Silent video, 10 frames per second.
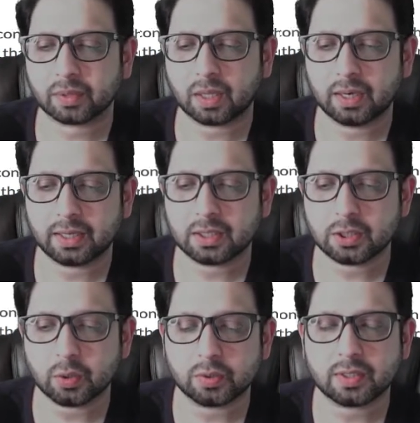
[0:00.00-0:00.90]
like a
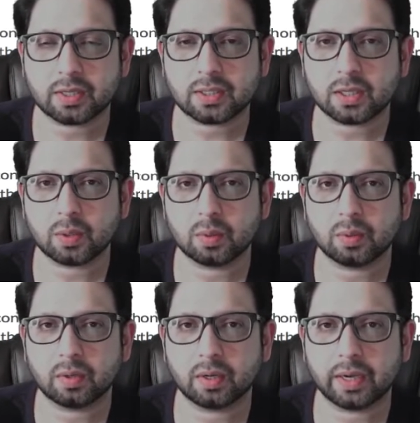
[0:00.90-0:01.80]
Yoast
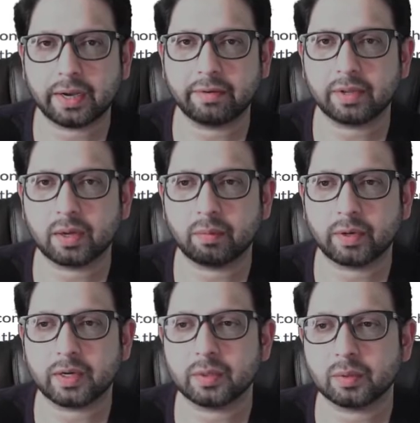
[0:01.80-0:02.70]
SEO area
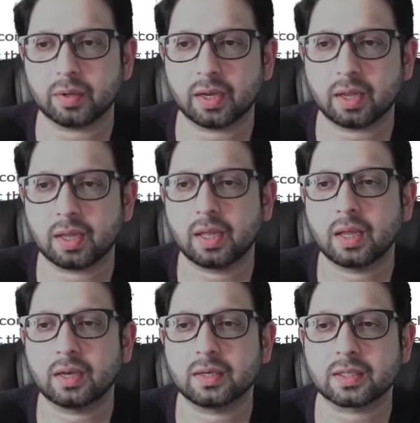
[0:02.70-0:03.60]
where you're gonna
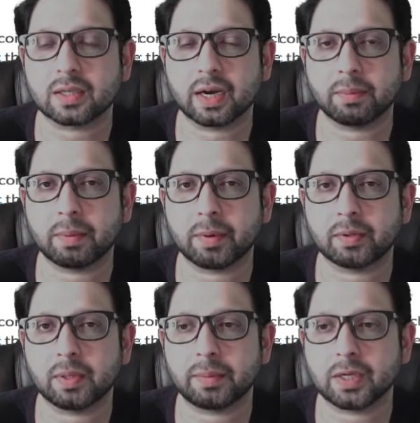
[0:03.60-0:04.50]
describe about
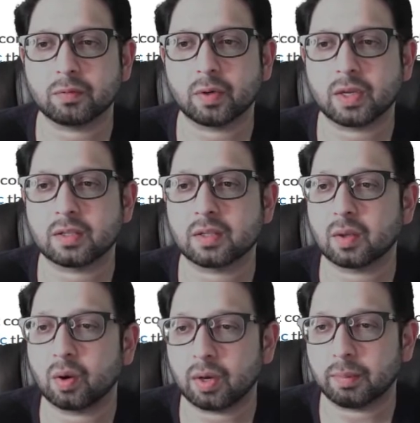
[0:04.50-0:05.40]
the page, what is it
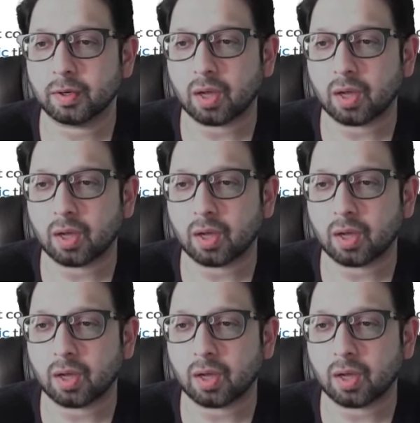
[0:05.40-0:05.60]
all about.